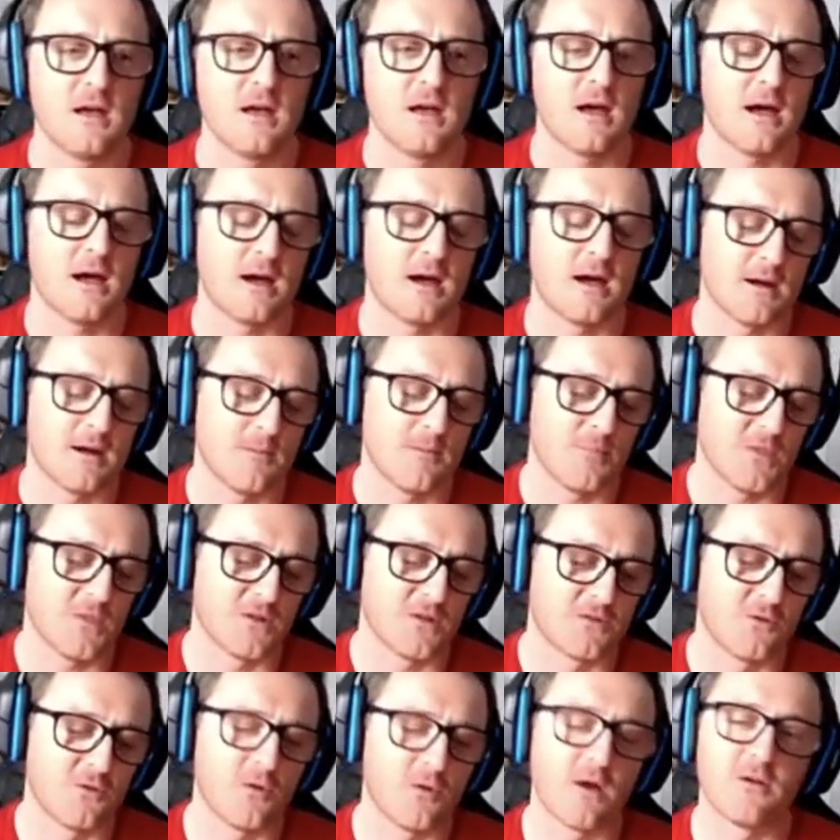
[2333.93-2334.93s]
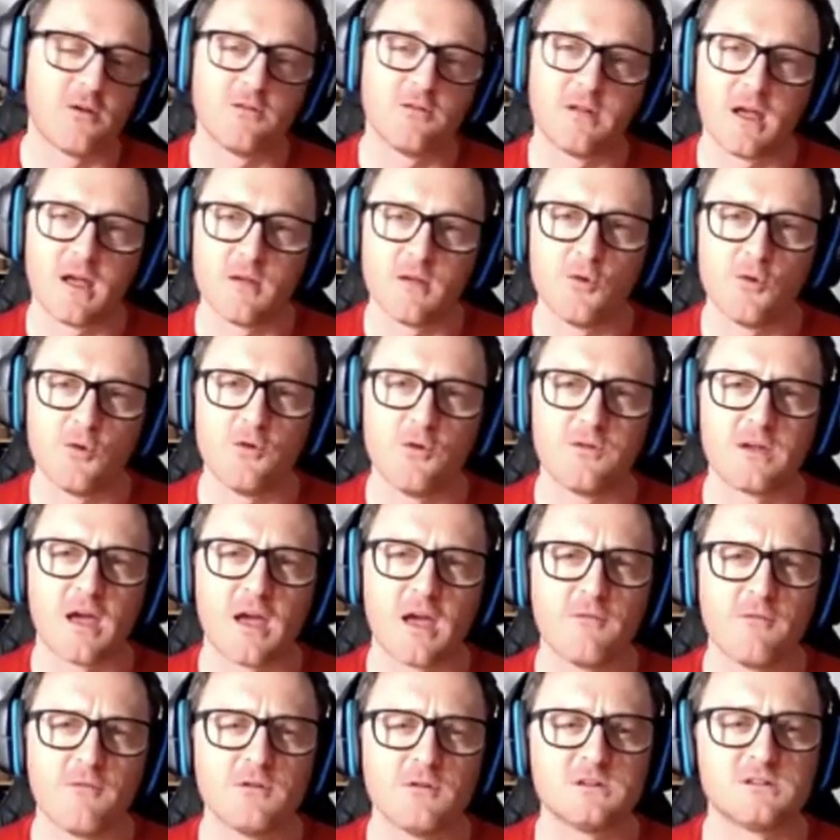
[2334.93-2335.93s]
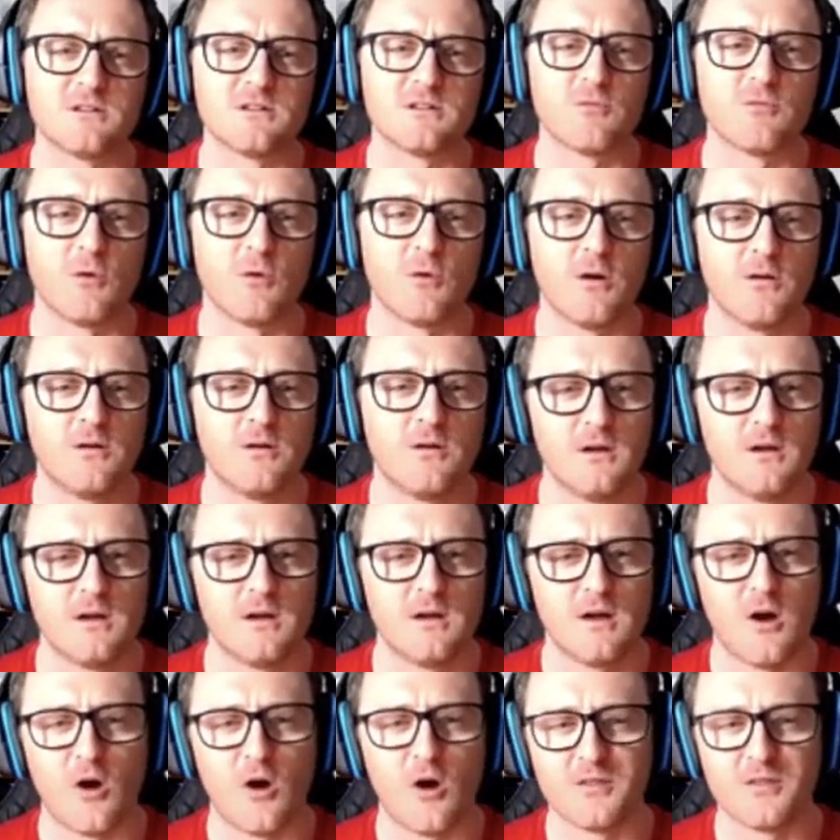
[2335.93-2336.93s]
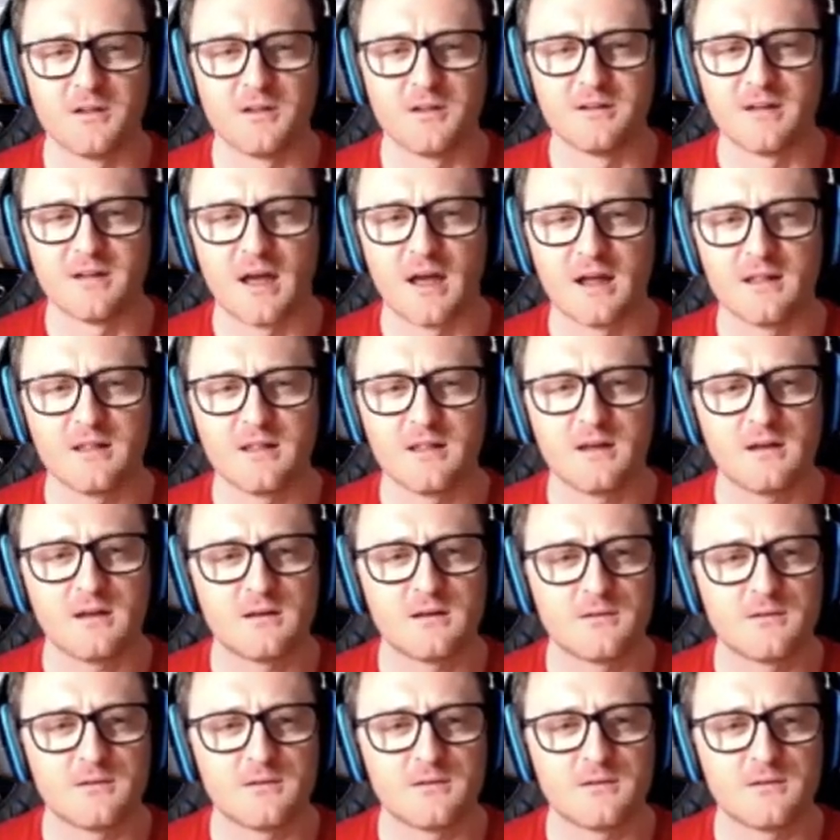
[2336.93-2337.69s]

200-day moving average as well on the daily.